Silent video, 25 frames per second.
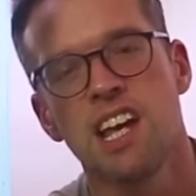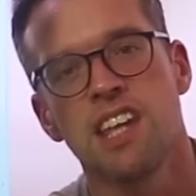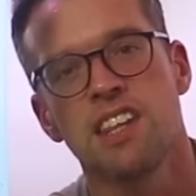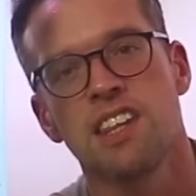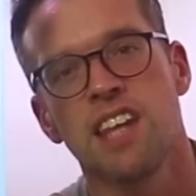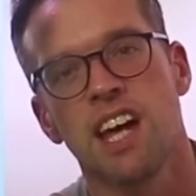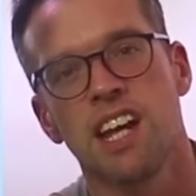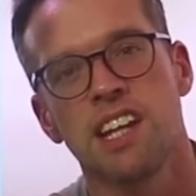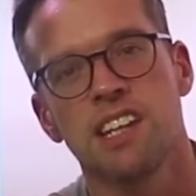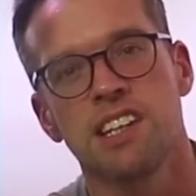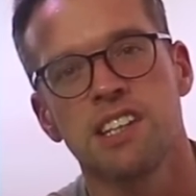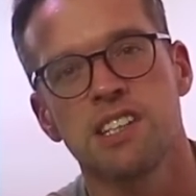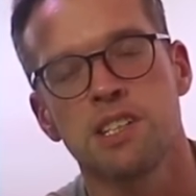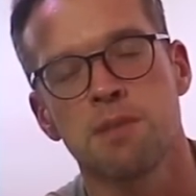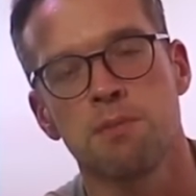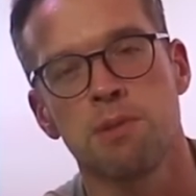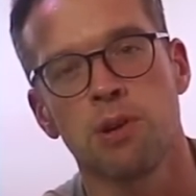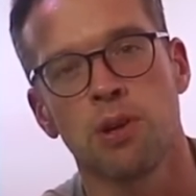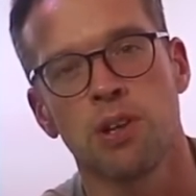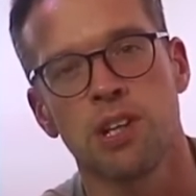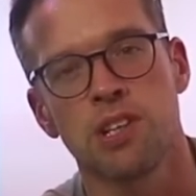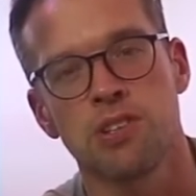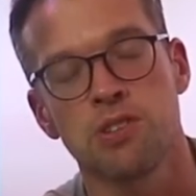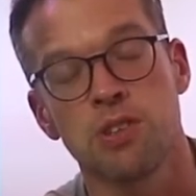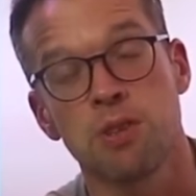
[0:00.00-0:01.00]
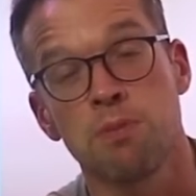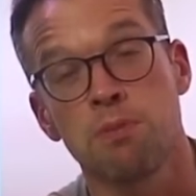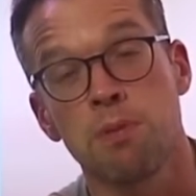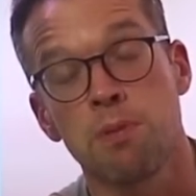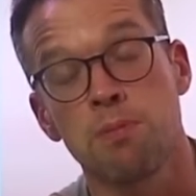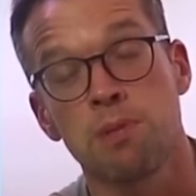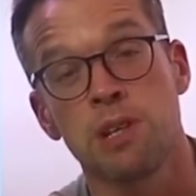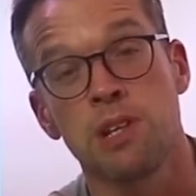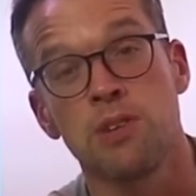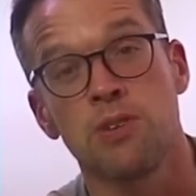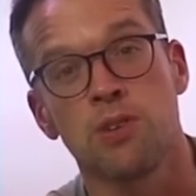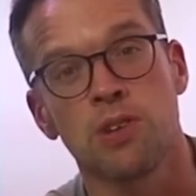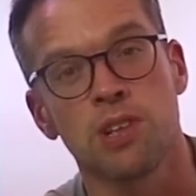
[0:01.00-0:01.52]
then to be honest, you're
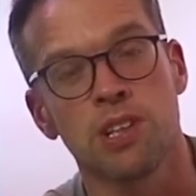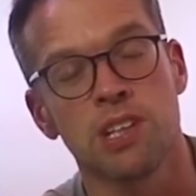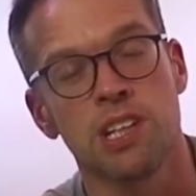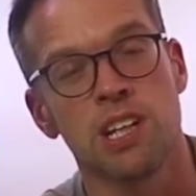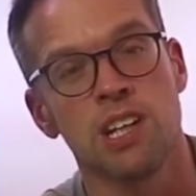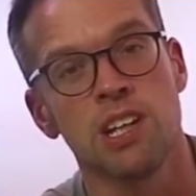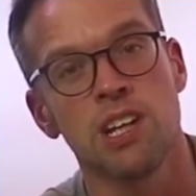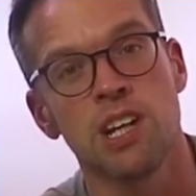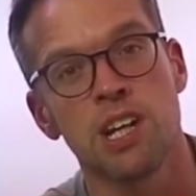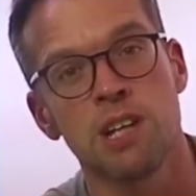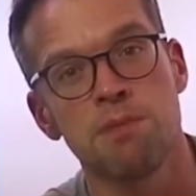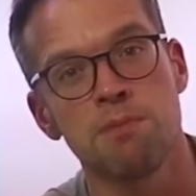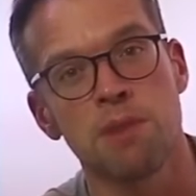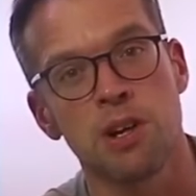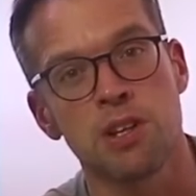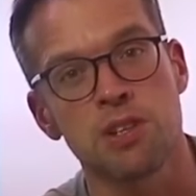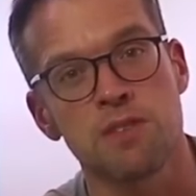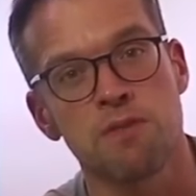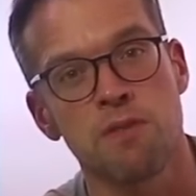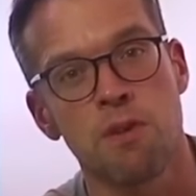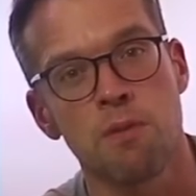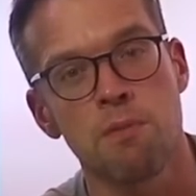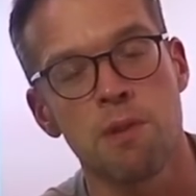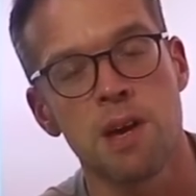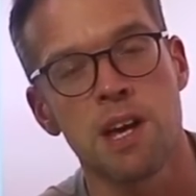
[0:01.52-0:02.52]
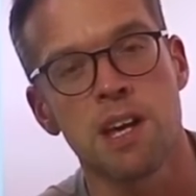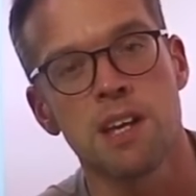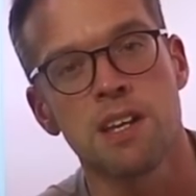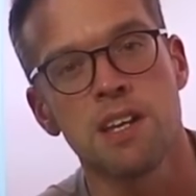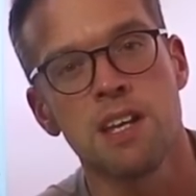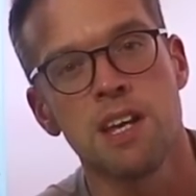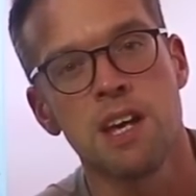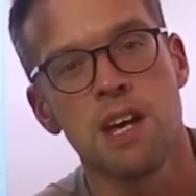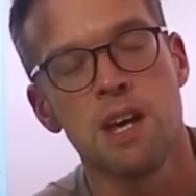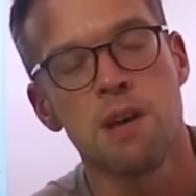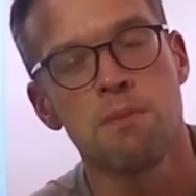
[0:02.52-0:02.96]
probably not going to learn much from it.